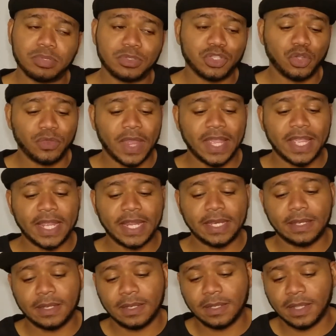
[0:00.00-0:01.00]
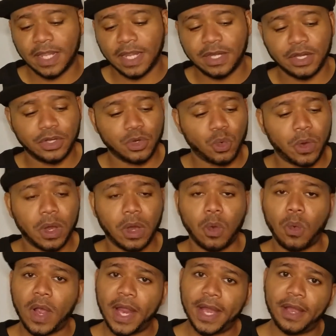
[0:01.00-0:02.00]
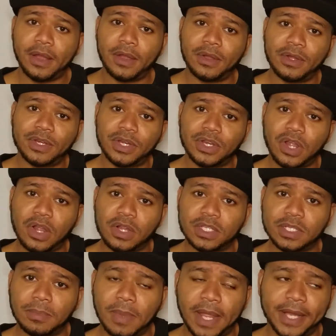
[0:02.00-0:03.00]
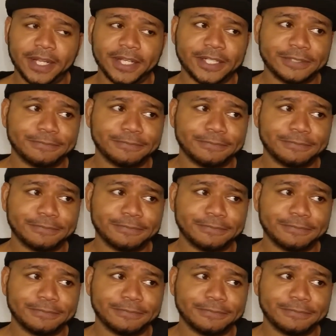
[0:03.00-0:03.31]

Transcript: So they get Linda to wear a wire to talk to Monica.